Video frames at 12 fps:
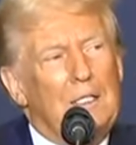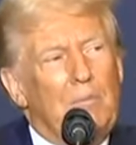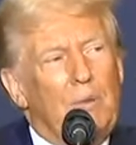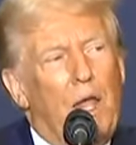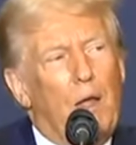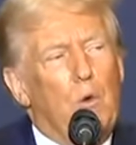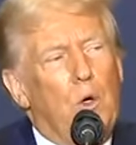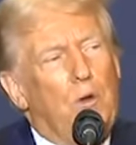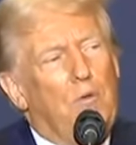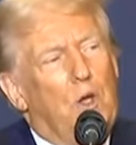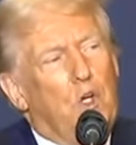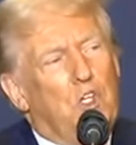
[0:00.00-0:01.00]
I will
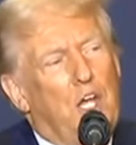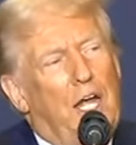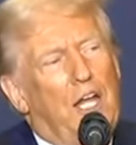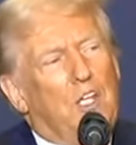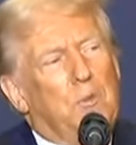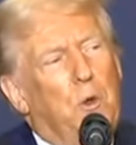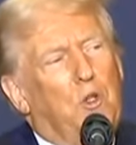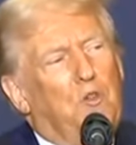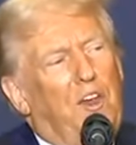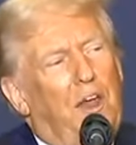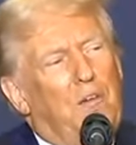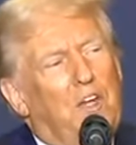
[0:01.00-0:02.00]
revoke China's most
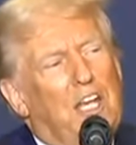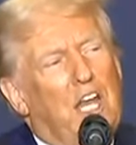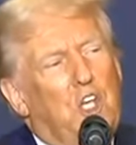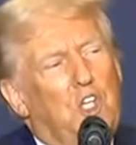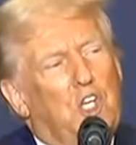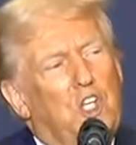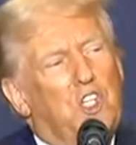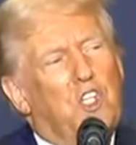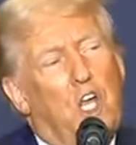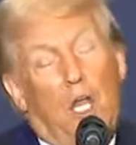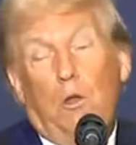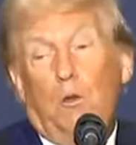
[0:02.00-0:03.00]
favored nation.
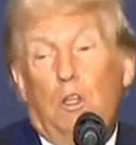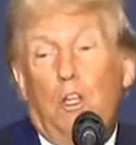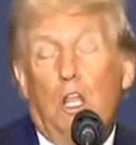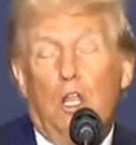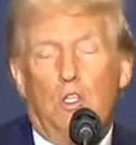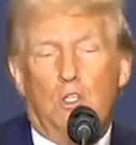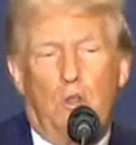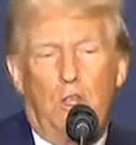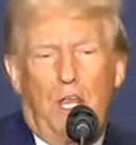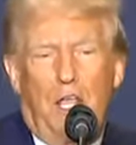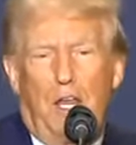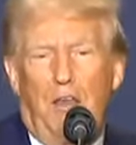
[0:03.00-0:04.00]
So
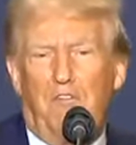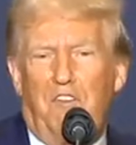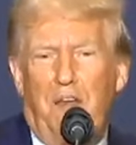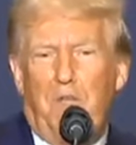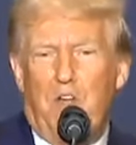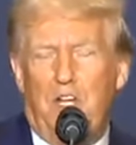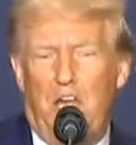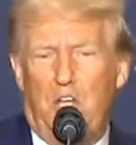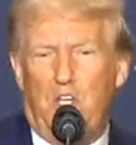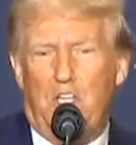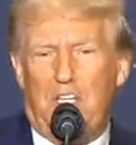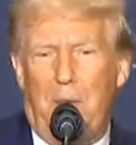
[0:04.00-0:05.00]
they get a favored
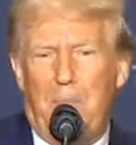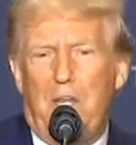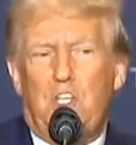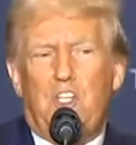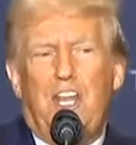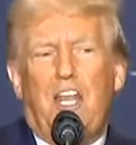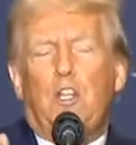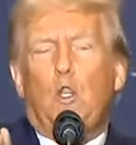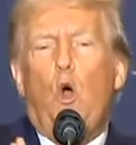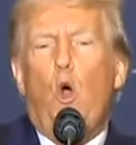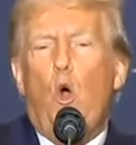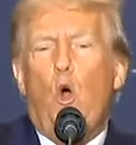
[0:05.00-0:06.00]
nations. That means they get
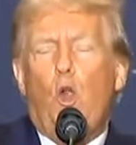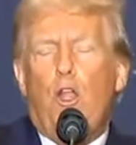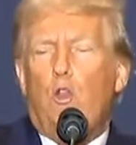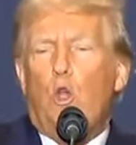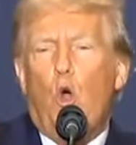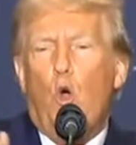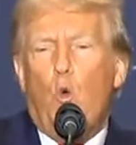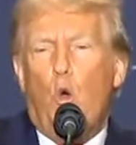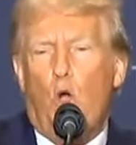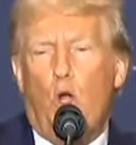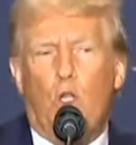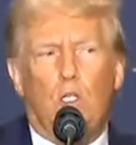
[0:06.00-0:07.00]
the whole
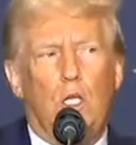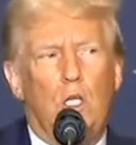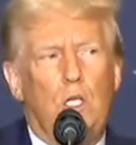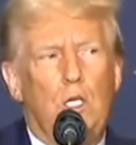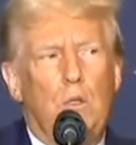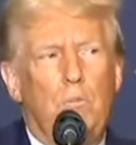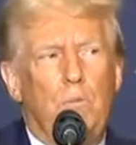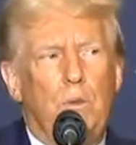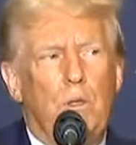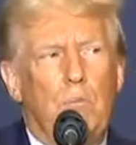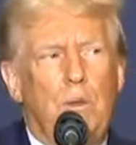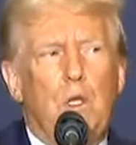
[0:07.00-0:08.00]
world,
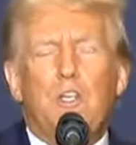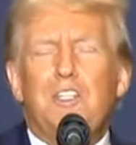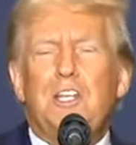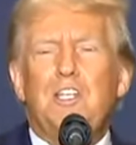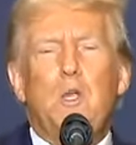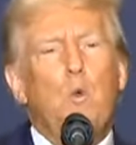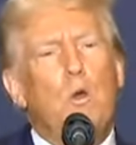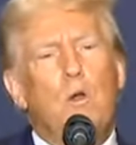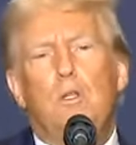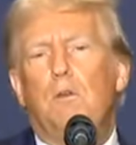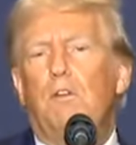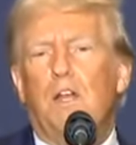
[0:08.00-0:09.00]
because they see we're
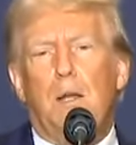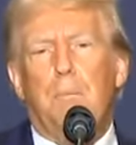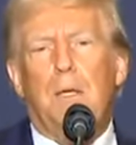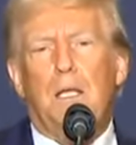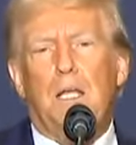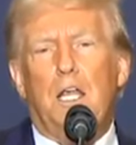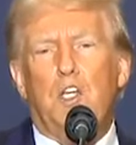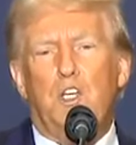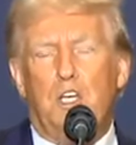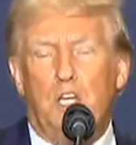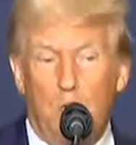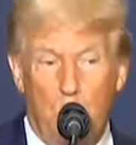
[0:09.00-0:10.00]
a developing
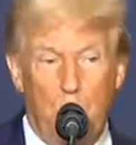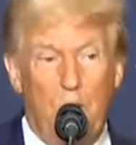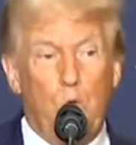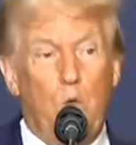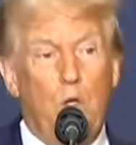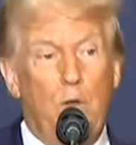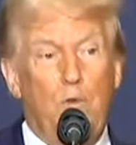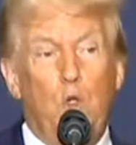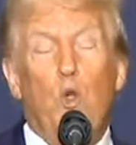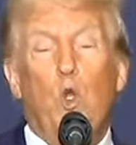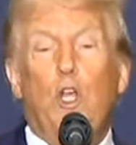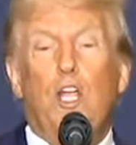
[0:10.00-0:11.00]
nation. You know what? If
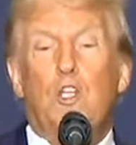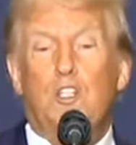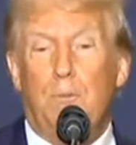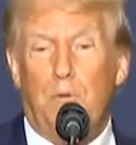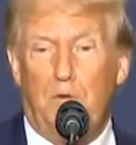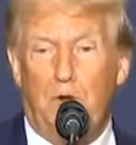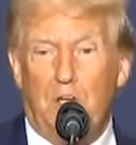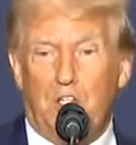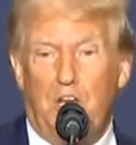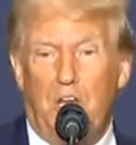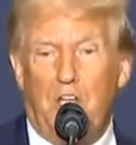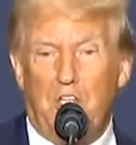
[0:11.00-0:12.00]
you look at some of our
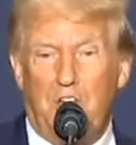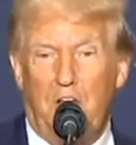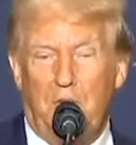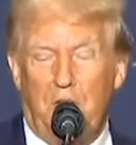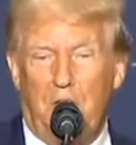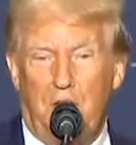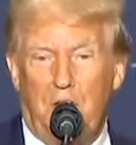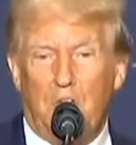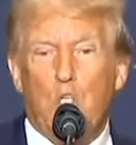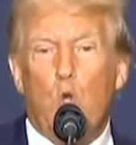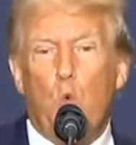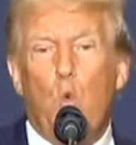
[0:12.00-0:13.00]
cities and everything else,
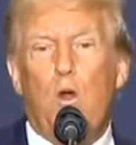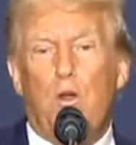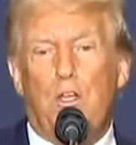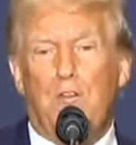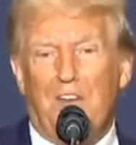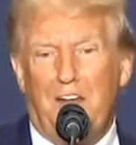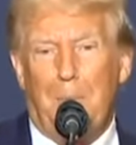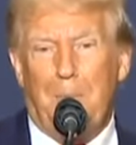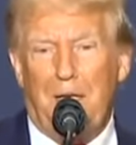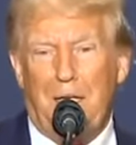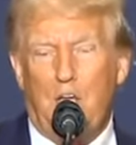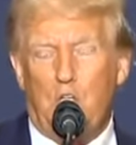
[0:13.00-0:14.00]
we're a
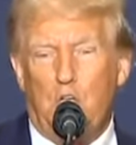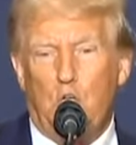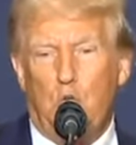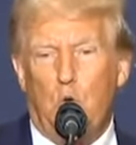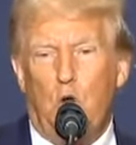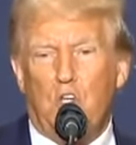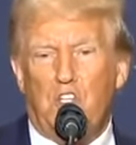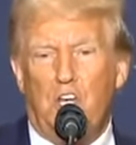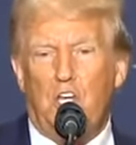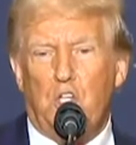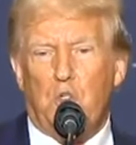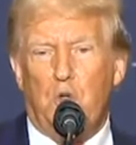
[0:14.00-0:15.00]
developing nation too. Our
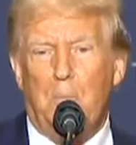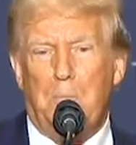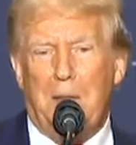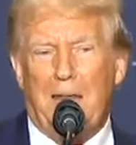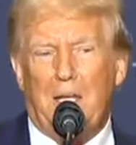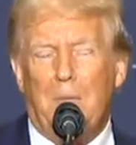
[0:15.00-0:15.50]
cities are in bedlam.